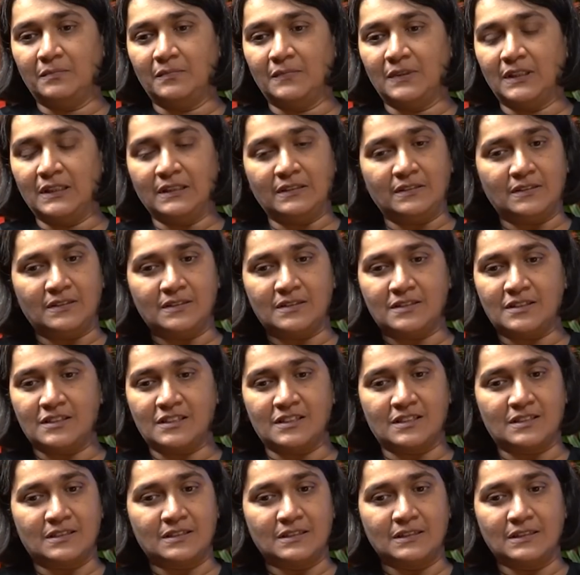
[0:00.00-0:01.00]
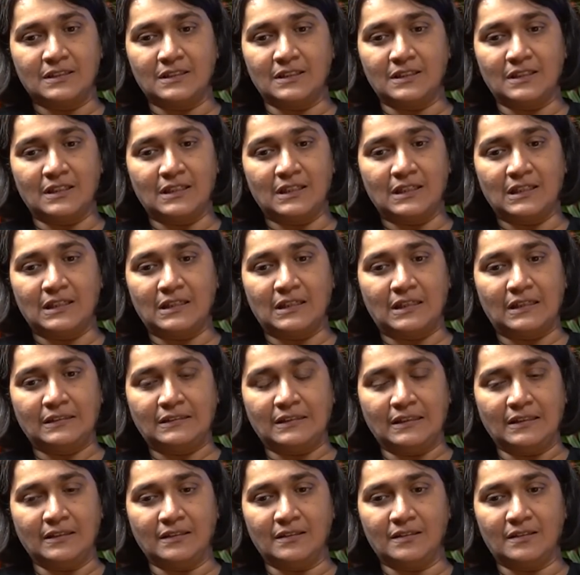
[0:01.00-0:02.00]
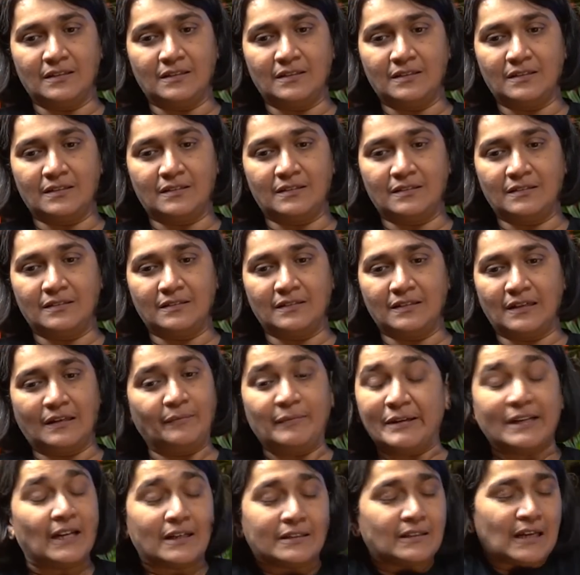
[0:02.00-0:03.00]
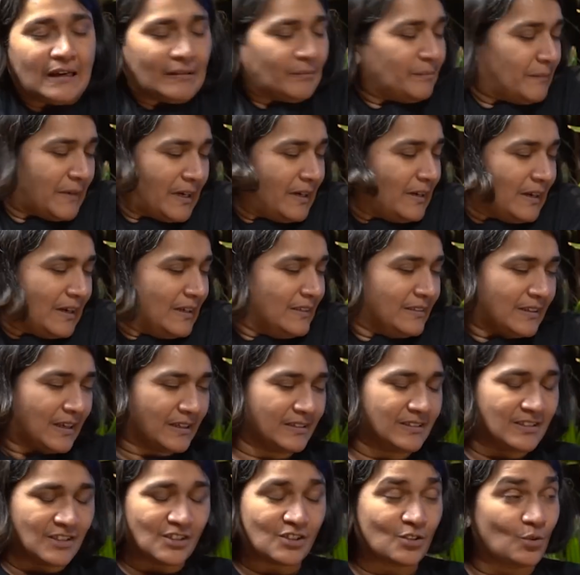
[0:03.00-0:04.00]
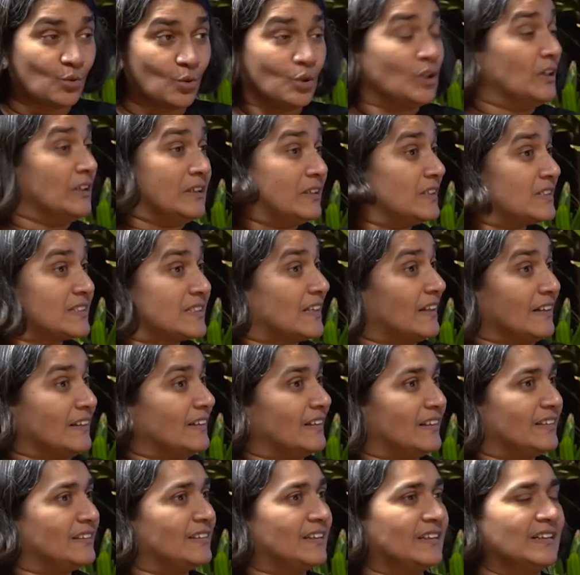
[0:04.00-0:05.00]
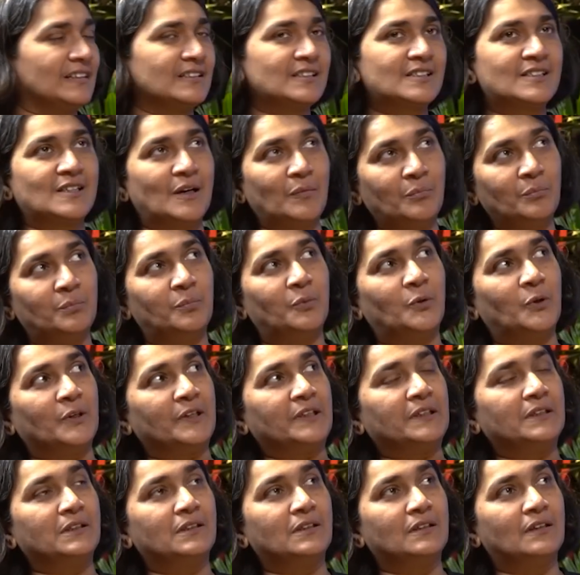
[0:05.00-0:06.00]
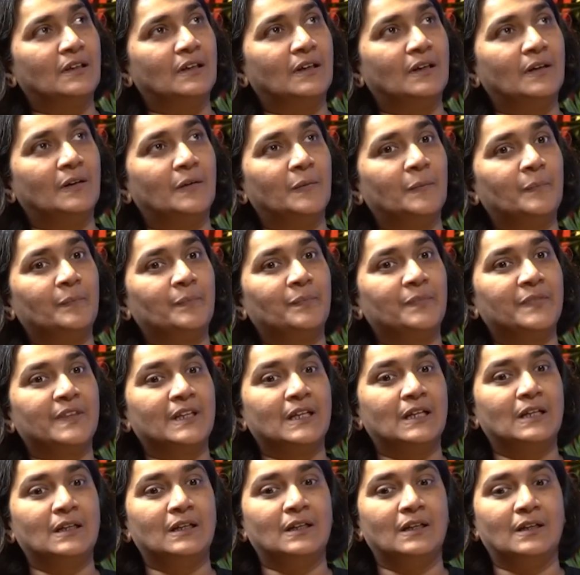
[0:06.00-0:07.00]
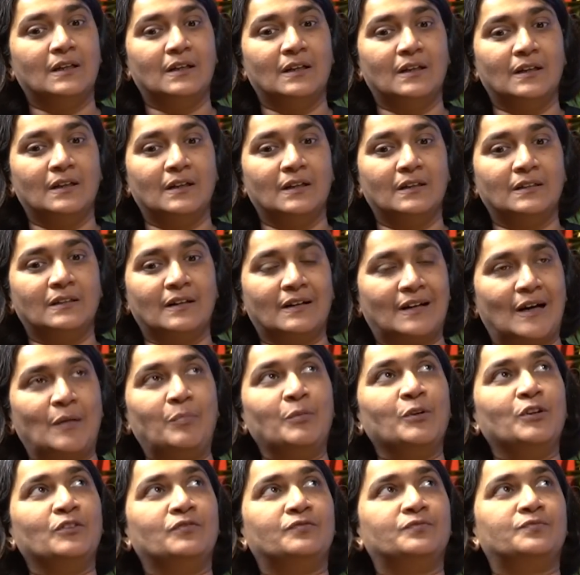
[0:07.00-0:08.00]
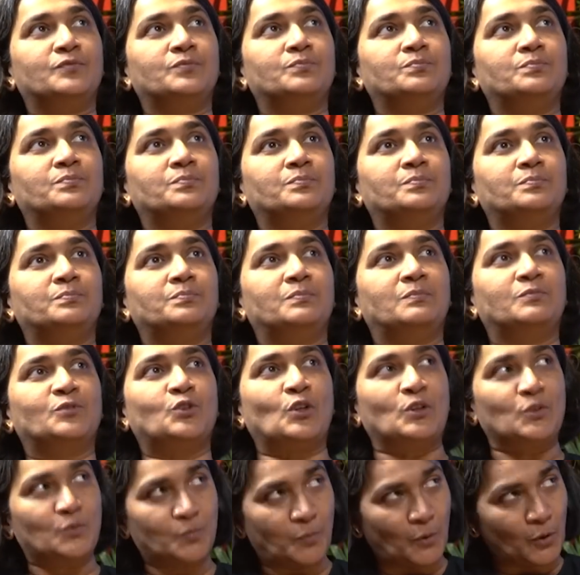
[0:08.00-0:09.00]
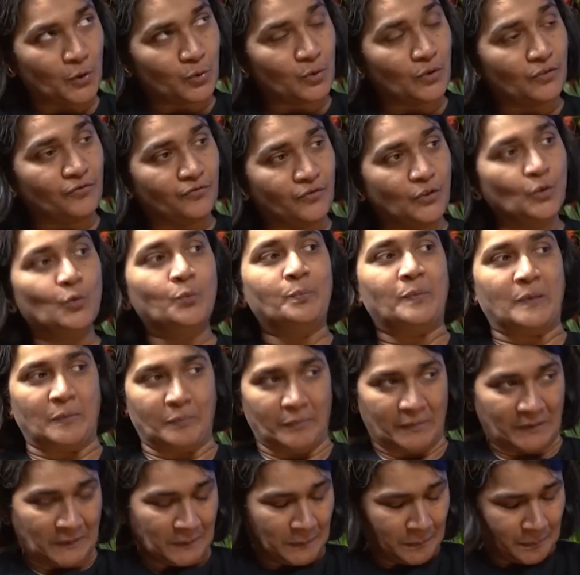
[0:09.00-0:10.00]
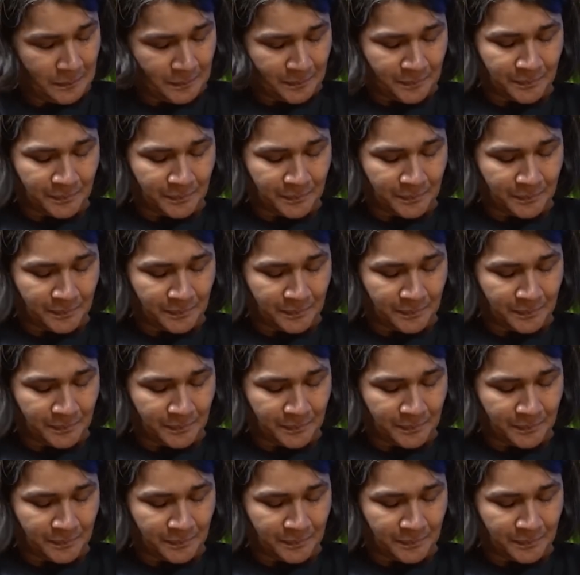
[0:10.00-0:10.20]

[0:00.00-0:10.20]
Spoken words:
it's, I think, I just couldn't decide. And then at some point, there were a couple of, so I spoke to a few people.